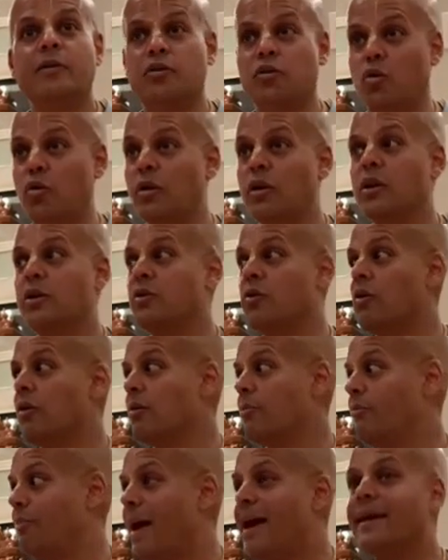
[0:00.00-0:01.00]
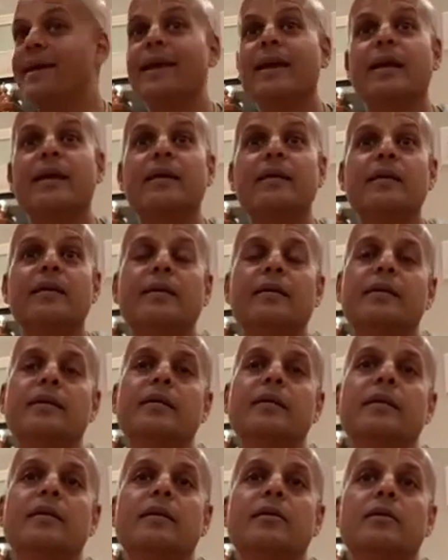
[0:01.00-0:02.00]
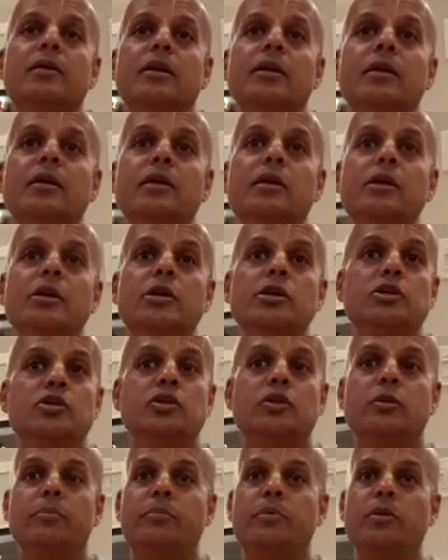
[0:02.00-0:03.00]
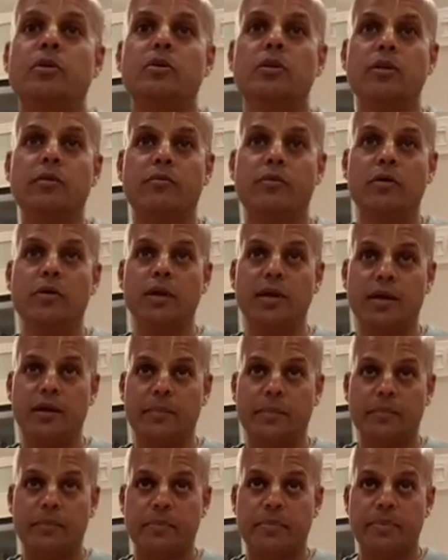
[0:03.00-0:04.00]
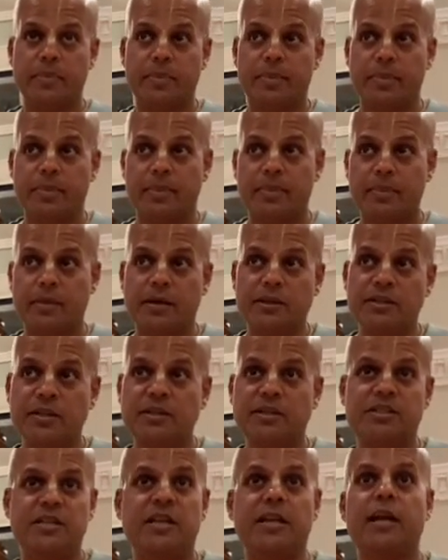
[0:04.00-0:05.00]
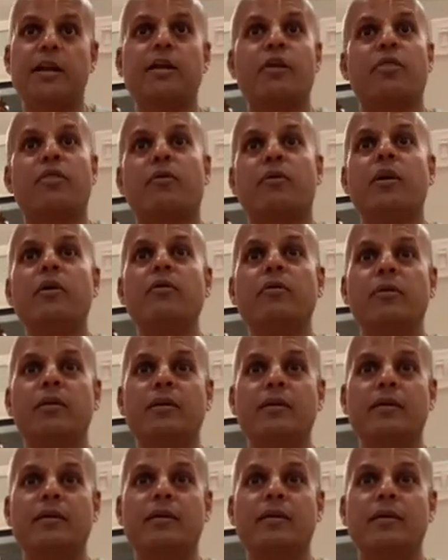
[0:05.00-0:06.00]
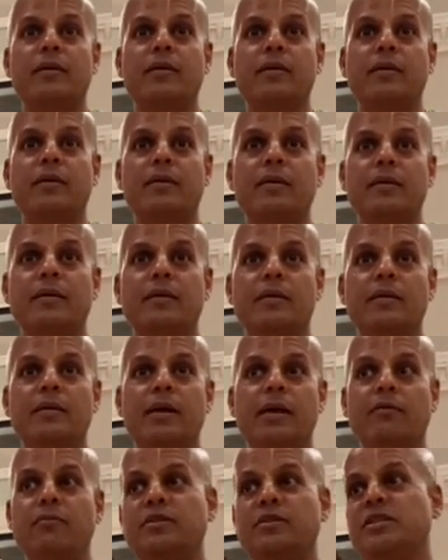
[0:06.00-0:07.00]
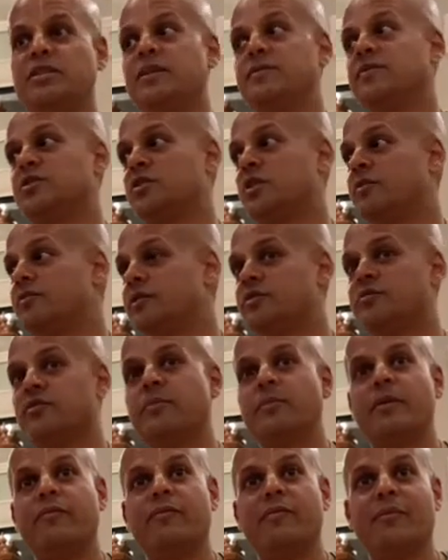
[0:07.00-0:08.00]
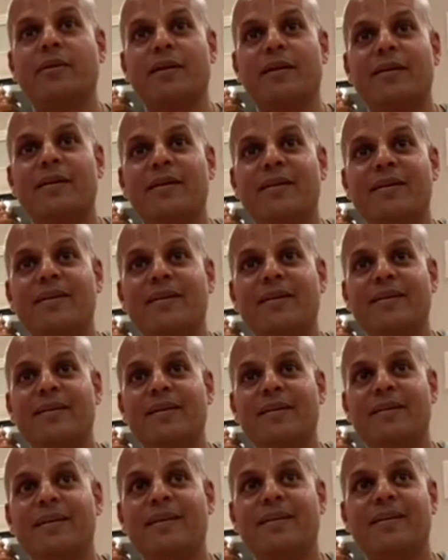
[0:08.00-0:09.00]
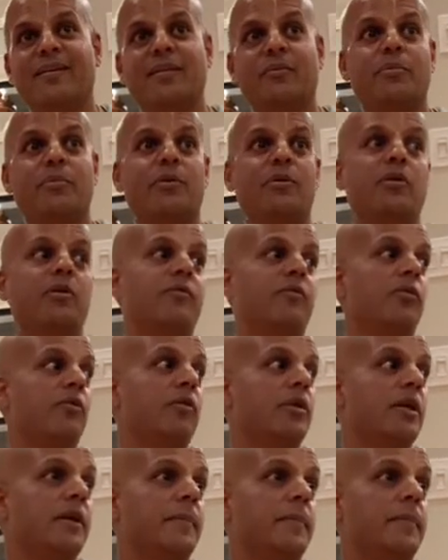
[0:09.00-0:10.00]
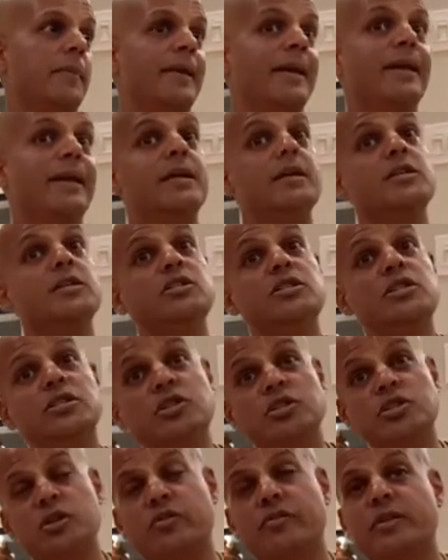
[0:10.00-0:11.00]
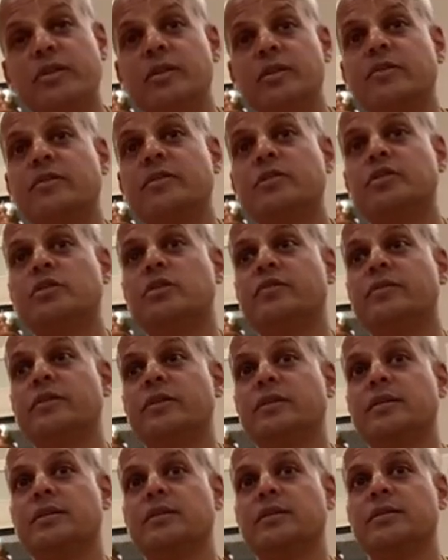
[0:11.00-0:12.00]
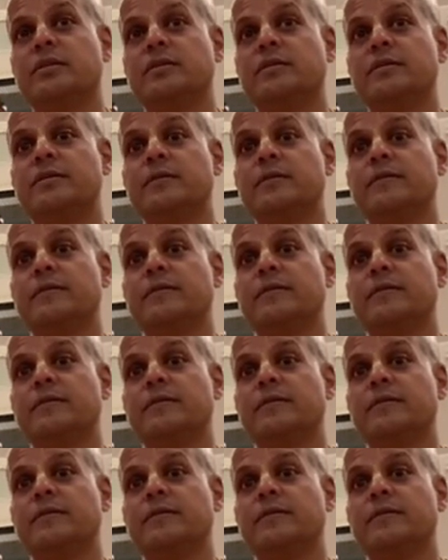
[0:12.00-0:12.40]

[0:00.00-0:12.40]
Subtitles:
Door to door, begging. So the pure devotee doesn't sit on the throne and receive service from everybody. The pure devotee is the servant of the servant.